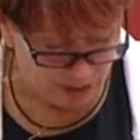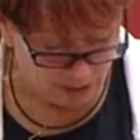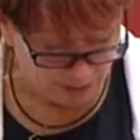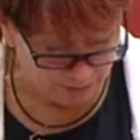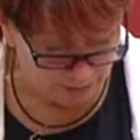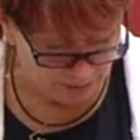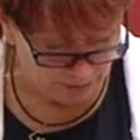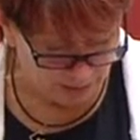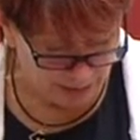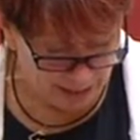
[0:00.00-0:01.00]
homes,
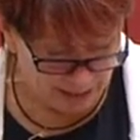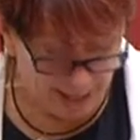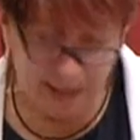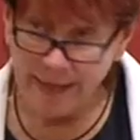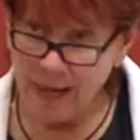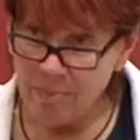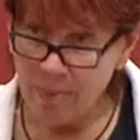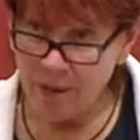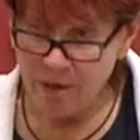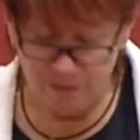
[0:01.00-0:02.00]
a number
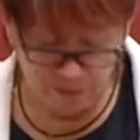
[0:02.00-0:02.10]
of